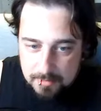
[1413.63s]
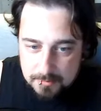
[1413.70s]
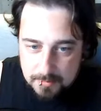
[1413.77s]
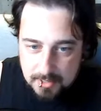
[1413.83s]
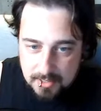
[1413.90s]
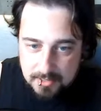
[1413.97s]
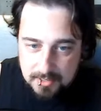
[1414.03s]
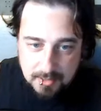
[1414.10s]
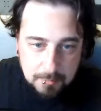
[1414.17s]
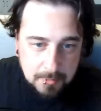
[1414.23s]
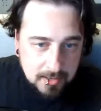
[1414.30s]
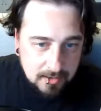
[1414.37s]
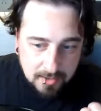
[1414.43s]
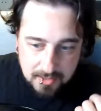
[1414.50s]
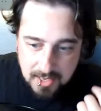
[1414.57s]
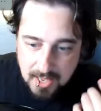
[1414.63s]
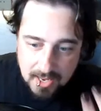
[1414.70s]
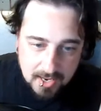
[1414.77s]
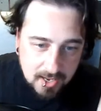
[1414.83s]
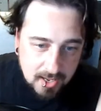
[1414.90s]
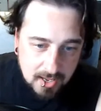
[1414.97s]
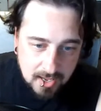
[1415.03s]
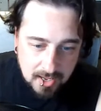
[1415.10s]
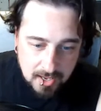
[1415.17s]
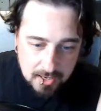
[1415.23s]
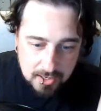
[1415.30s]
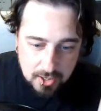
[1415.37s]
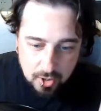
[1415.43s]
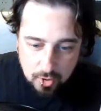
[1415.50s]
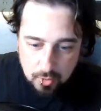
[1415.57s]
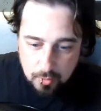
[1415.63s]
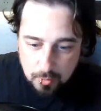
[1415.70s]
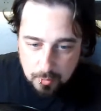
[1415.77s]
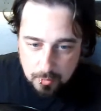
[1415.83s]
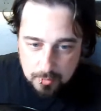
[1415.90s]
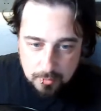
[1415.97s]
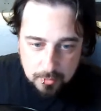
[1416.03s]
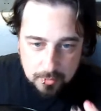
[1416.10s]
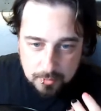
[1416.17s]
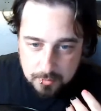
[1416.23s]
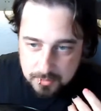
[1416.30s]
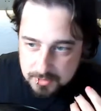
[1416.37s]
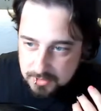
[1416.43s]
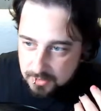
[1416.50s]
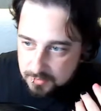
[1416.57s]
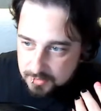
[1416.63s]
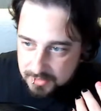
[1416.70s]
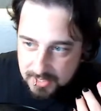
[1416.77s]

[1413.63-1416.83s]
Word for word: to me and like being like, hey, you know, uh, you know the